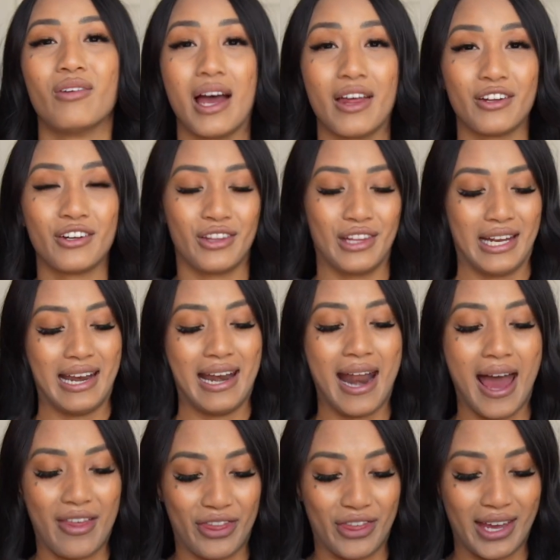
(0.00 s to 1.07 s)
rather than
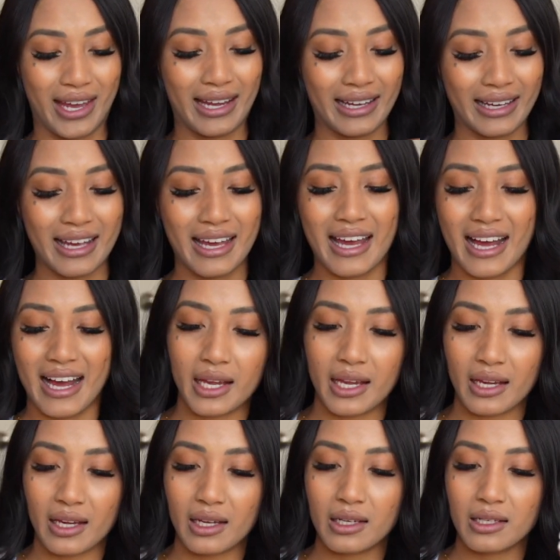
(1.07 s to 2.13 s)
nothing.
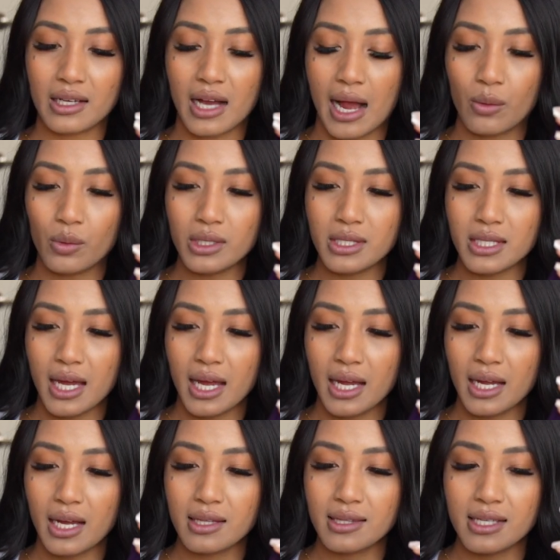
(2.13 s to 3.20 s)
And I would
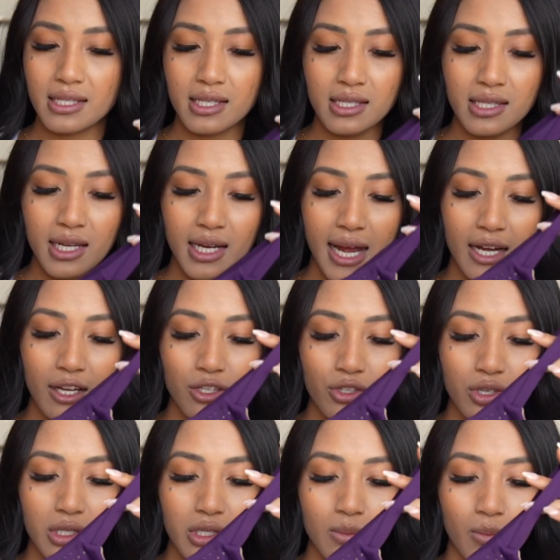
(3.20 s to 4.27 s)
say this is an
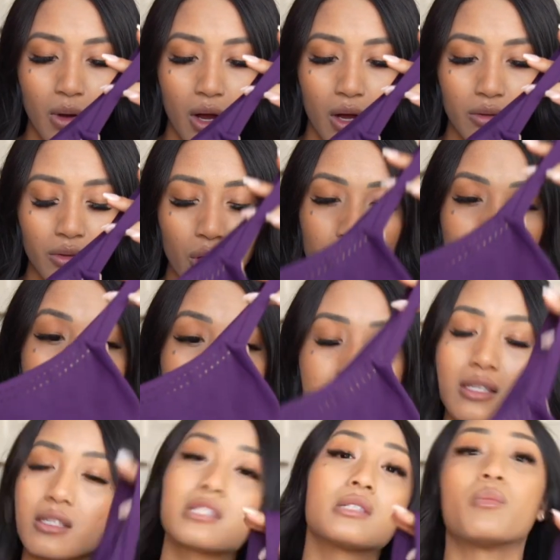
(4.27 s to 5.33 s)
extra small, no, this is
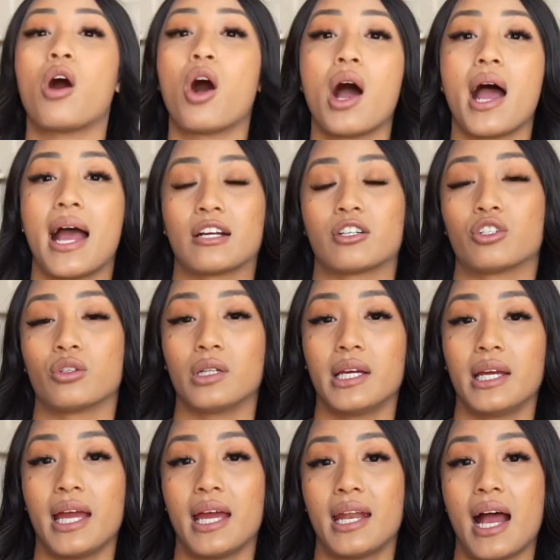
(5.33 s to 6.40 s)
a small
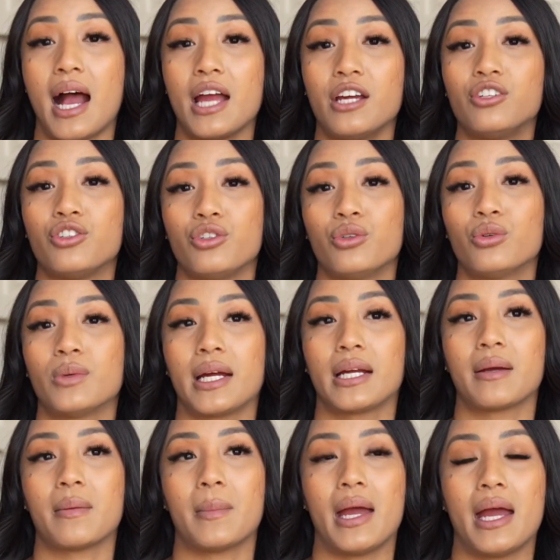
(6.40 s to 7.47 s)
actually. And I do
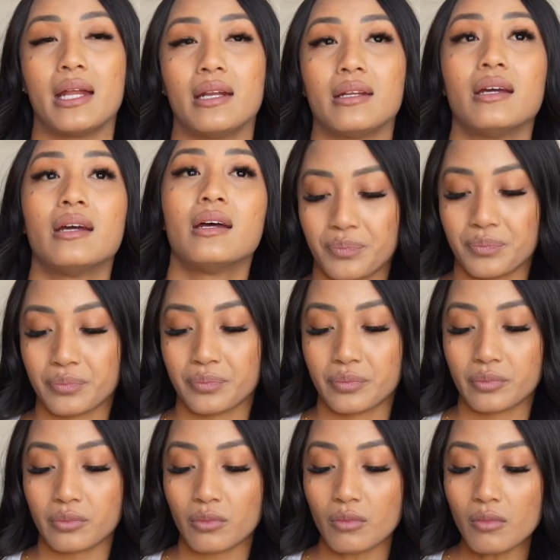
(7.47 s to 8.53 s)
recommend
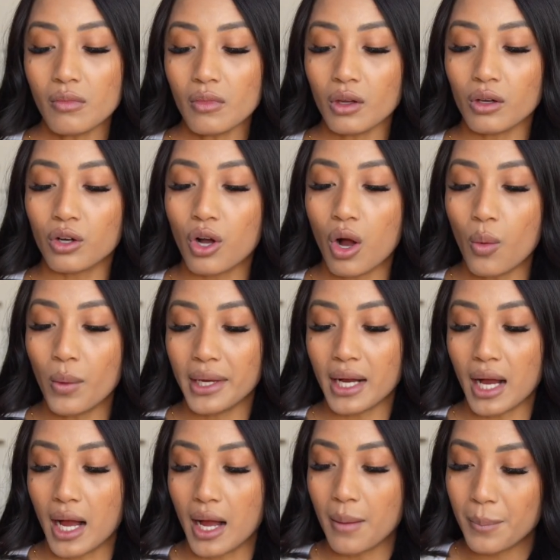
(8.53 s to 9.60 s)
going
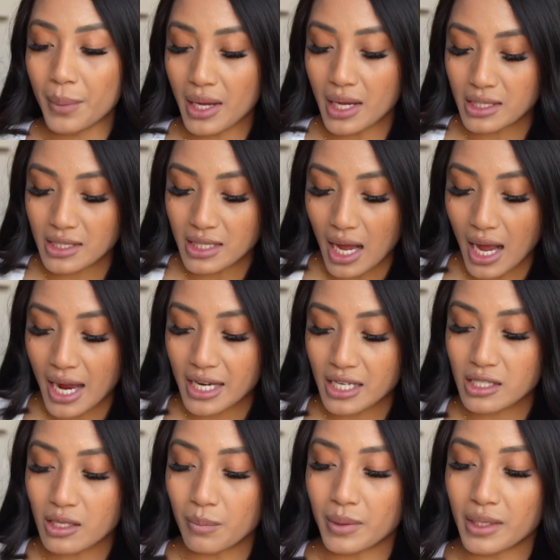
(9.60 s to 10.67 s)
up a
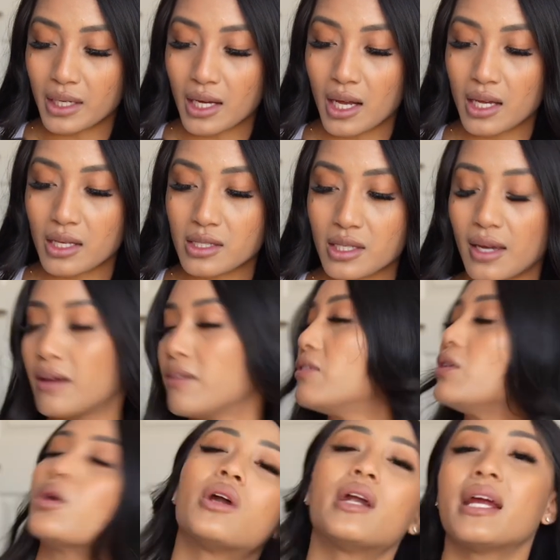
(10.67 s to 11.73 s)
size because if
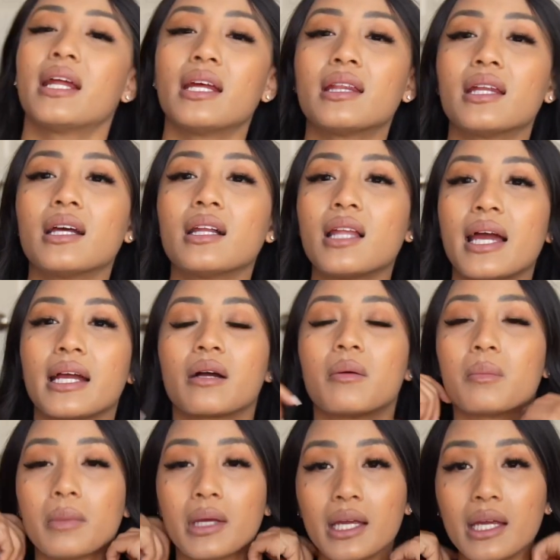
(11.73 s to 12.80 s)
you're anything like
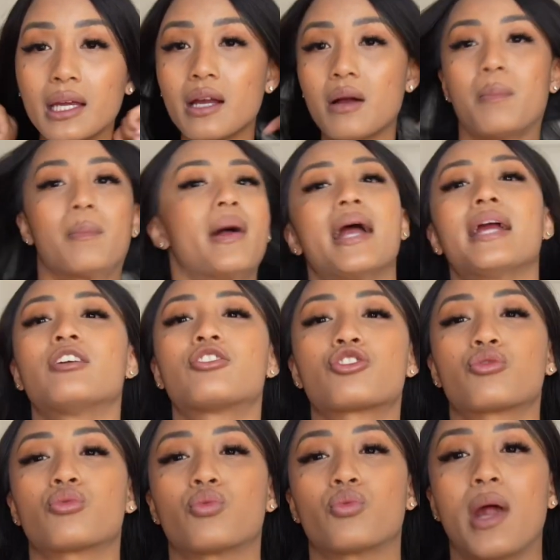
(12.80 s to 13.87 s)
me, my
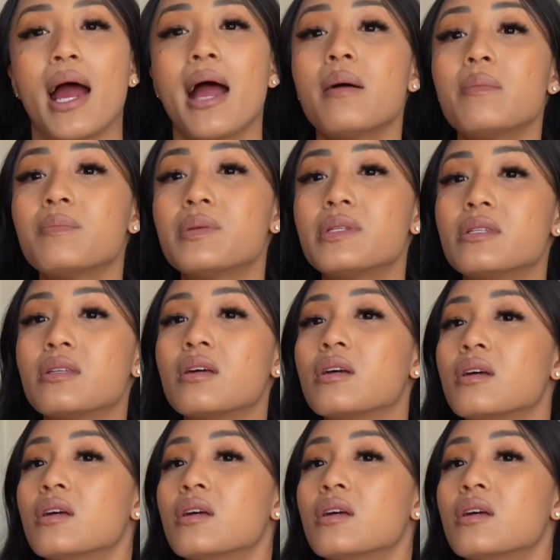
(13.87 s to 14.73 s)
traps,